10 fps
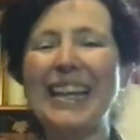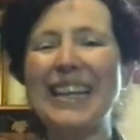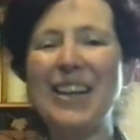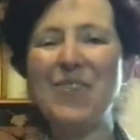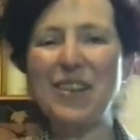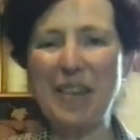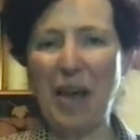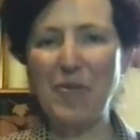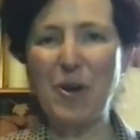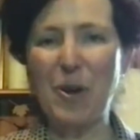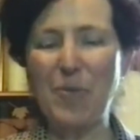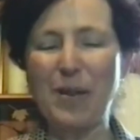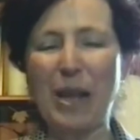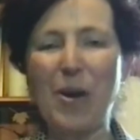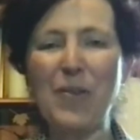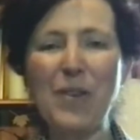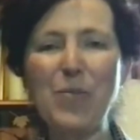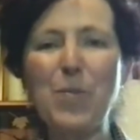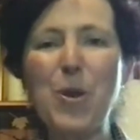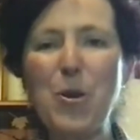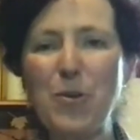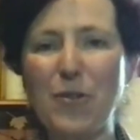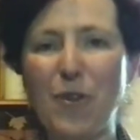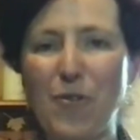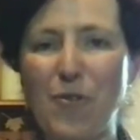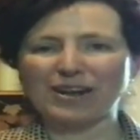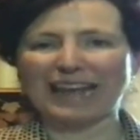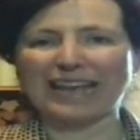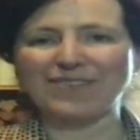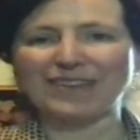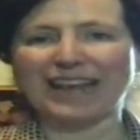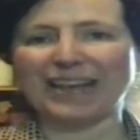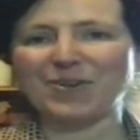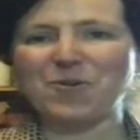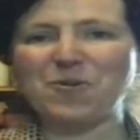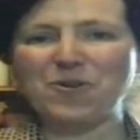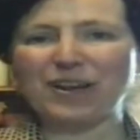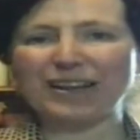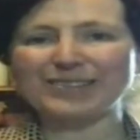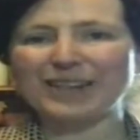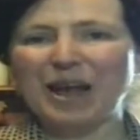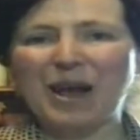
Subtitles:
Lovely to have your company on this beautiful Friday evening in August,